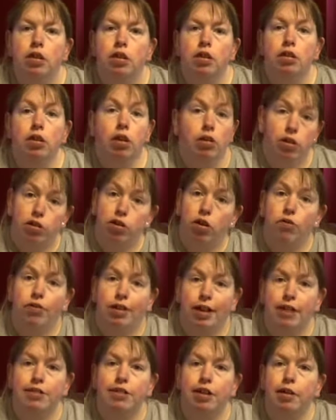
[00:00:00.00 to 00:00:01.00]
So you
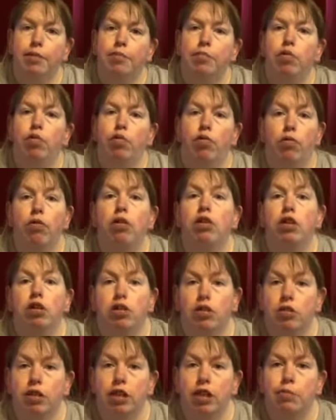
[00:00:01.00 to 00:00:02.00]
contact them or look
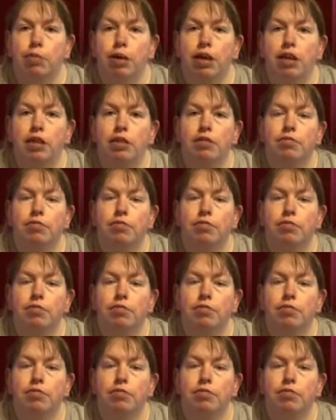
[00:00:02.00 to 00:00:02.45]
on eBay.